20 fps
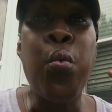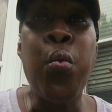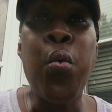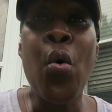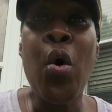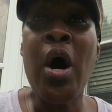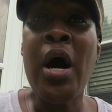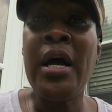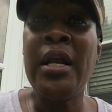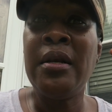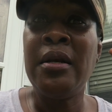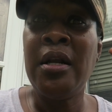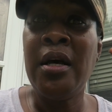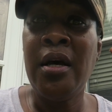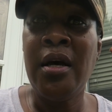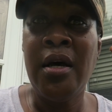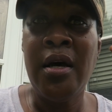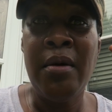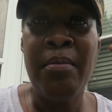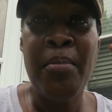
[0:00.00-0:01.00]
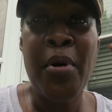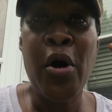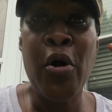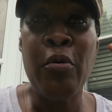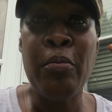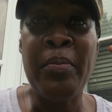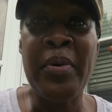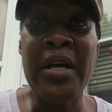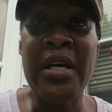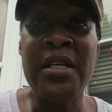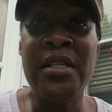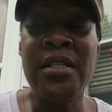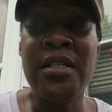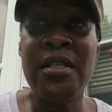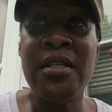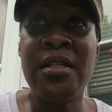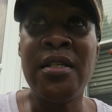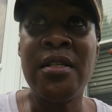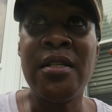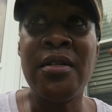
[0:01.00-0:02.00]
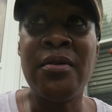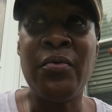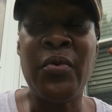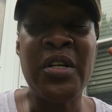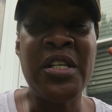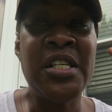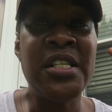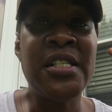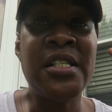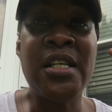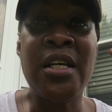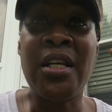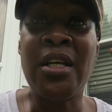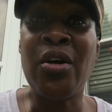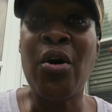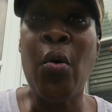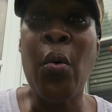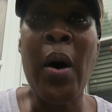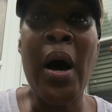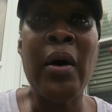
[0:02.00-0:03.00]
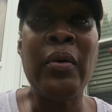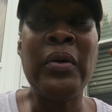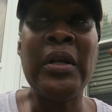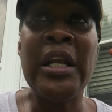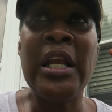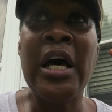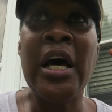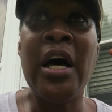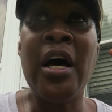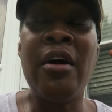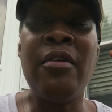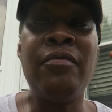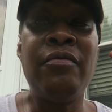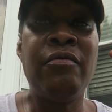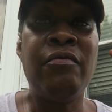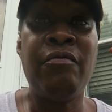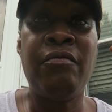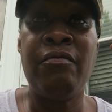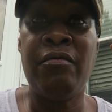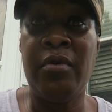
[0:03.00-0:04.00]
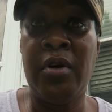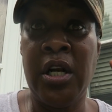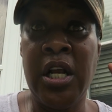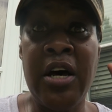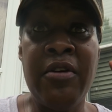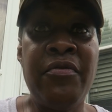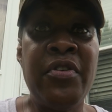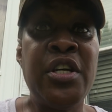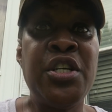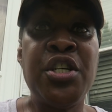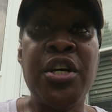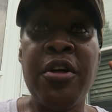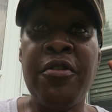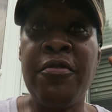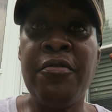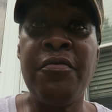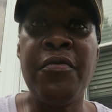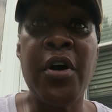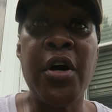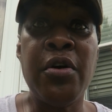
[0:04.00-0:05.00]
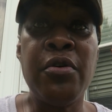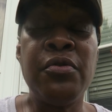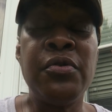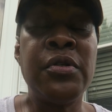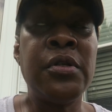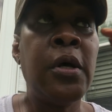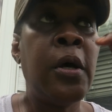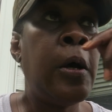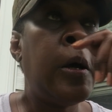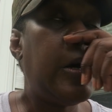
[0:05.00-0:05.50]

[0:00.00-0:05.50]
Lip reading: one purpose, which is to go out and love each other first,